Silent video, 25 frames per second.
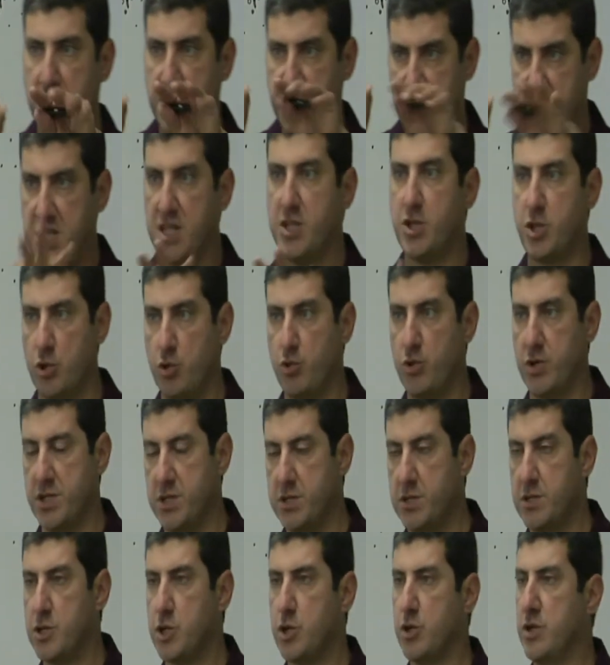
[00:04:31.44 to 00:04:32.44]
see through it.
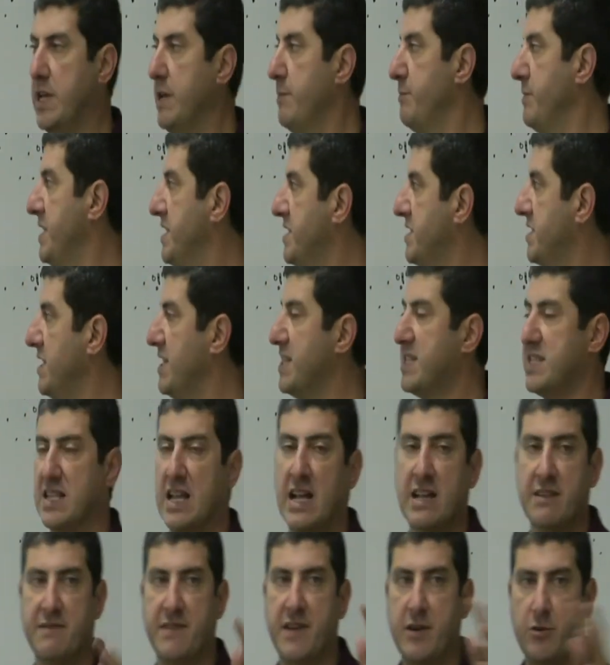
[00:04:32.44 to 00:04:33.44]
So that means it's
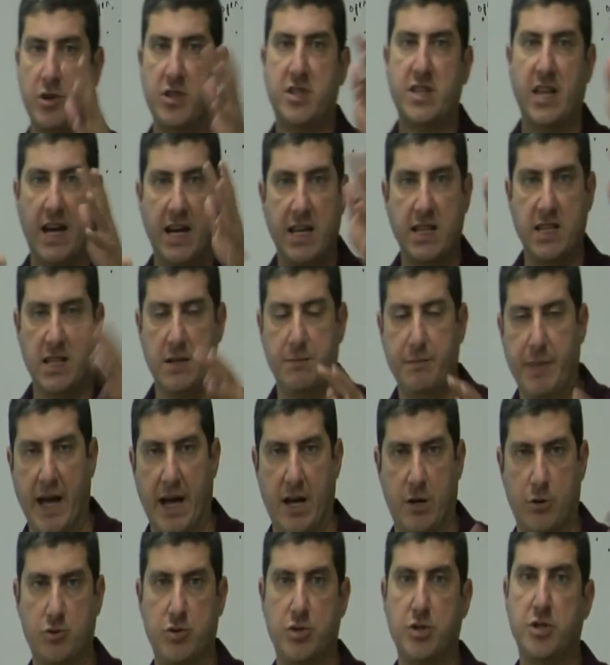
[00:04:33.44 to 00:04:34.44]
not very tightly
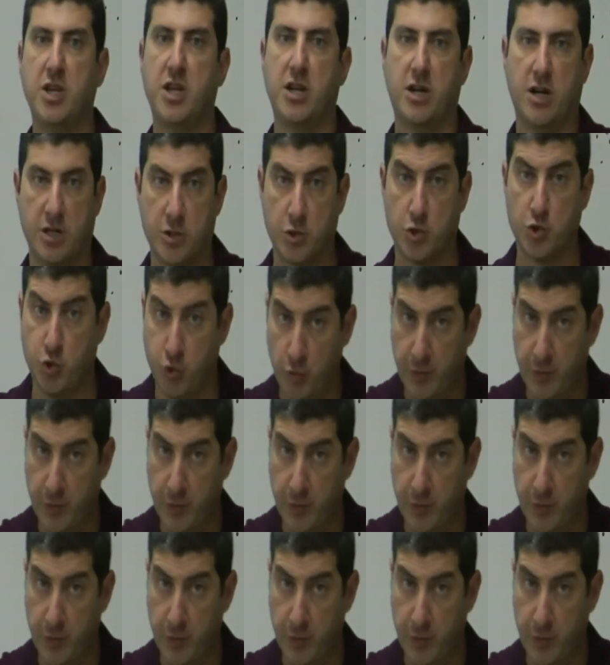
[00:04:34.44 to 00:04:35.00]
bound. There aren't too